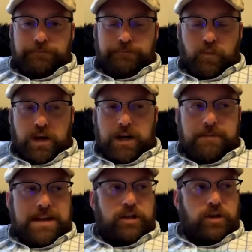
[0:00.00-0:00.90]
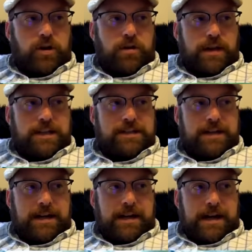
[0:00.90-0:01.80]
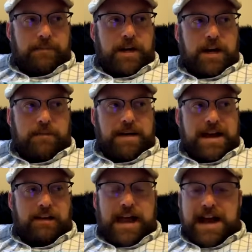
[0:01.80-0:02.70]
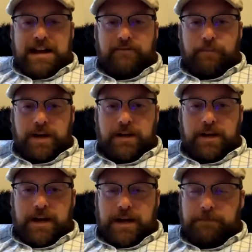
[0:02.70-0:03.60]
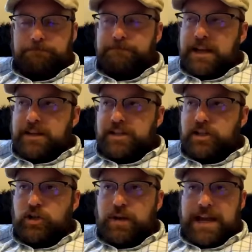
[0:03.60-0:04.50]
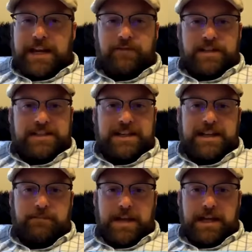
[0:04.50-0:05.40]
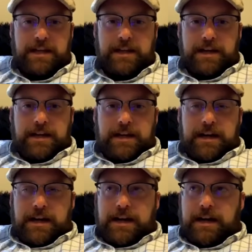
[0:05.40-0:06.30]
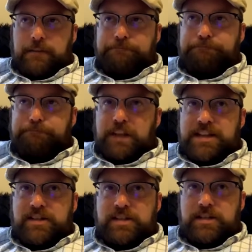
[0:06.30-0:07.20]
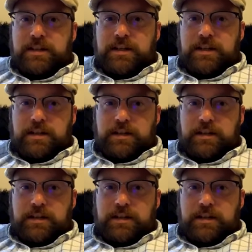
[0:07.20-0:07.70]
We're gonna make sure that uh, I'm gonna come back live, but um, since you can't even see me, um, I can see you.